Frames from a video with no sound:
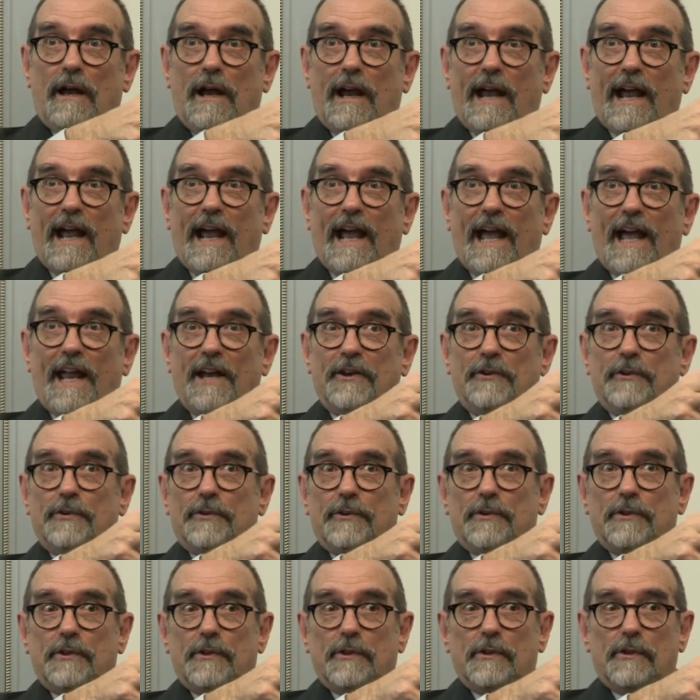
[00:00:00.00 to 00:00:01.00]
And
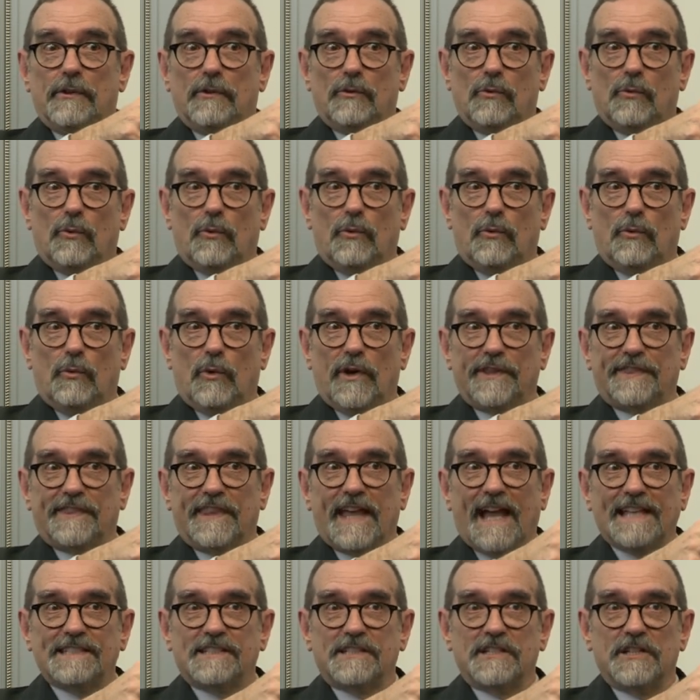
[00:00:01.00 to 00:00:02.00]
what
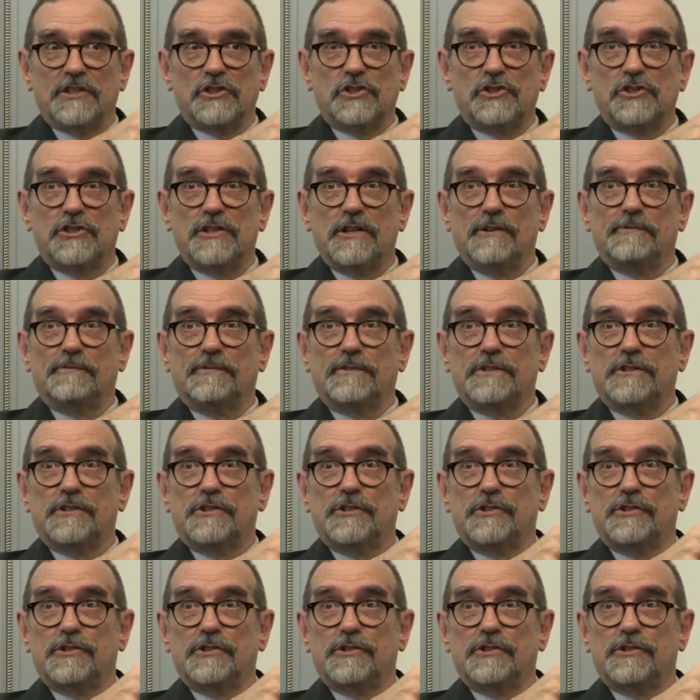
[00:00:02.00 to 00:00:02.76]
that's a shift